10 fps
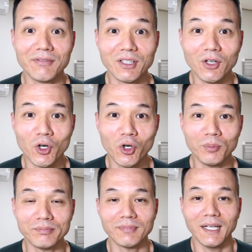to go
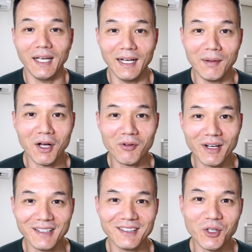home, and I'm not
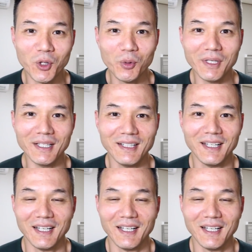ready to go home yet.